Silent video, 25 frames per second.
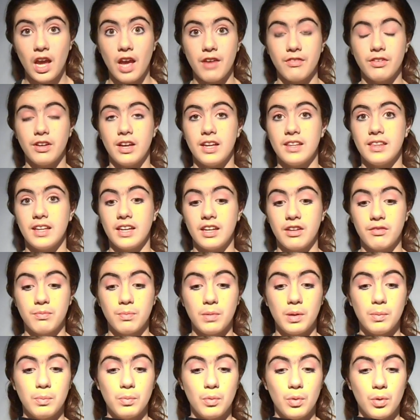I feel like they give
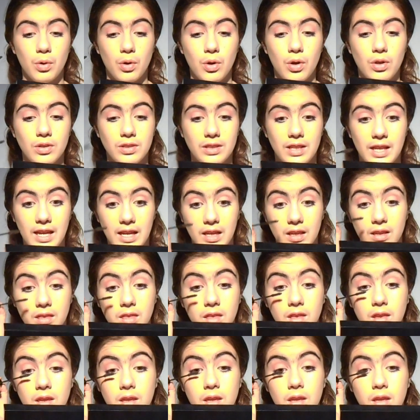me more
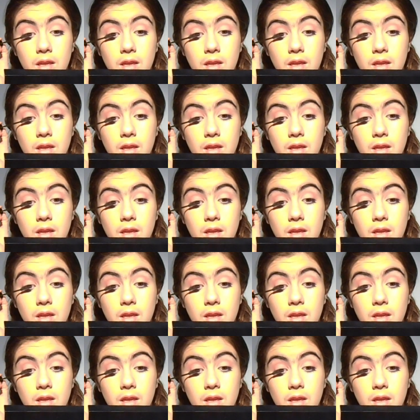length.